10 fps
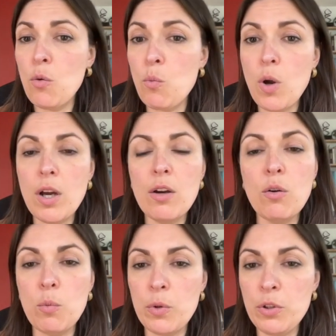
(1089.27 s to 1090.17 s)
were
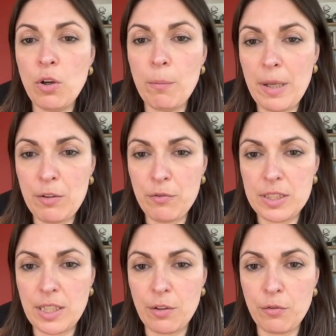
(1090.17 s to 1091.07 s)
or were not
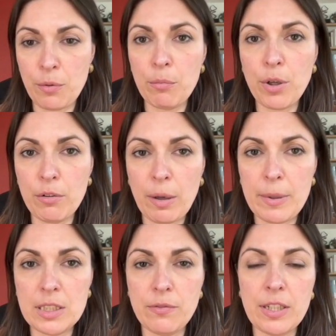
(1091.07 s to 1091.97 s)
benefiting from
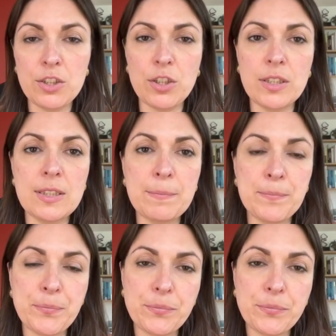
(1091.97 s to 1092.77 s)
programme interventions.